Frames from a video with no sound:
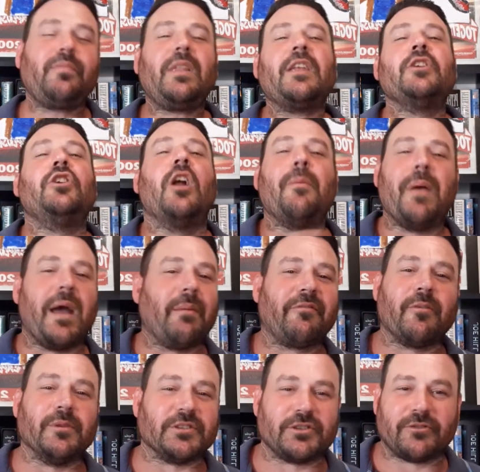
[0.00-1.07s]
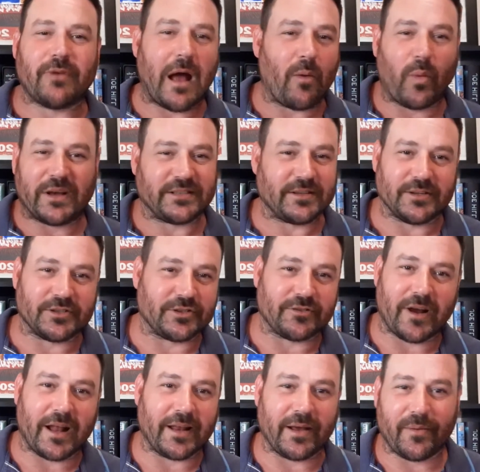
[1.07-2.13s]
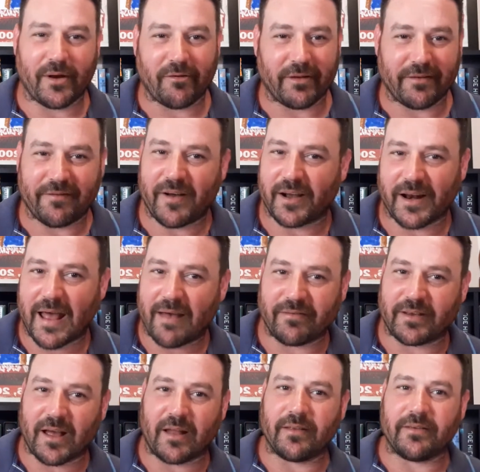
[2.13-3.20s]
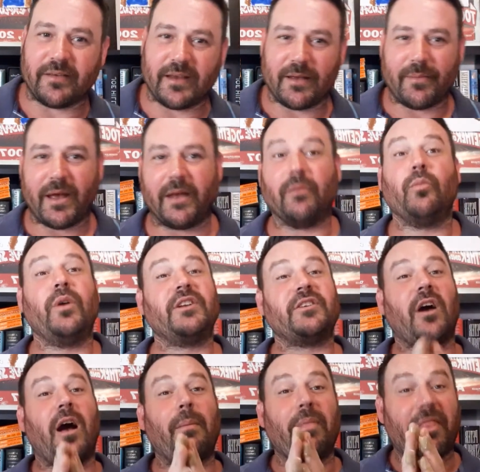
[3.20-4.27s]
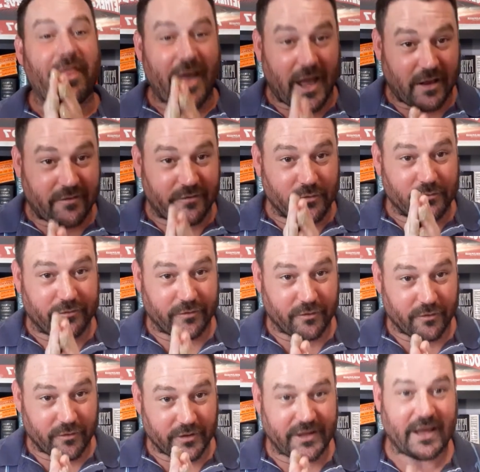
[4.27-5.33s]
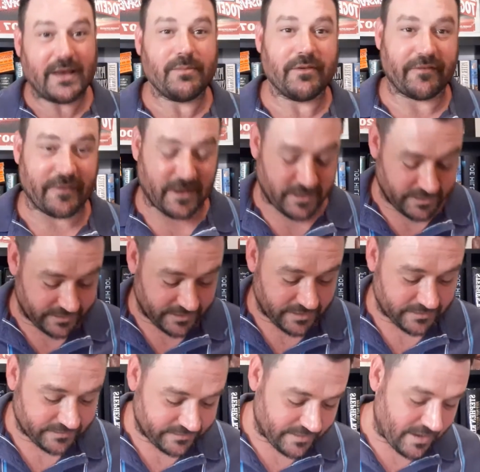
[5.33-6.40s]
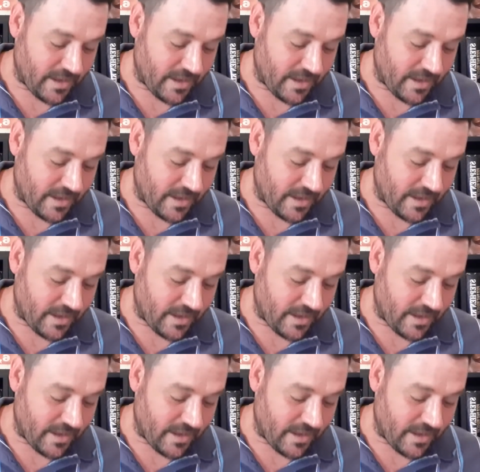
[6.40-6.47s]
You know me, I'm from Western Australia. We don't really fucking have guns here, man. Which I'm thankful for. Keep your fucking guns.